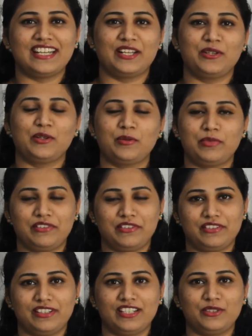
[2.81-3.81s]
I hope
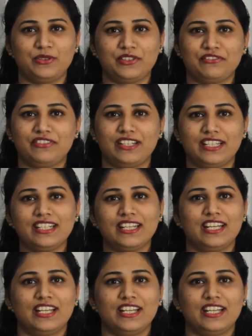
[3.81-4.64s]
everyone are doing fine.